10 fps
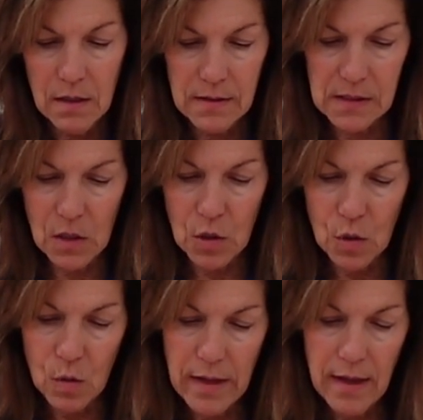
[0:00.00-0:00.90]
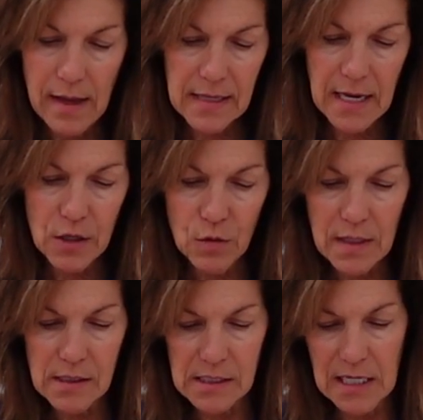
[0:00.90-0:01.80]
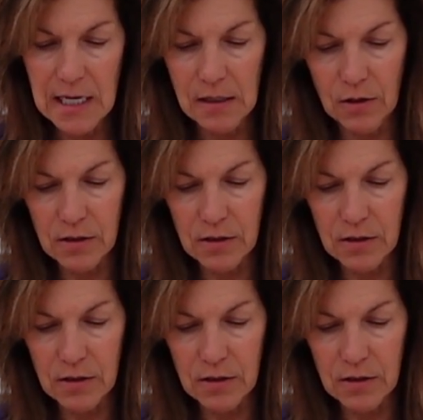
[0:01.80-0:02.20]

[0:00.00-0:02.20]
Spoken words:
So again, you can see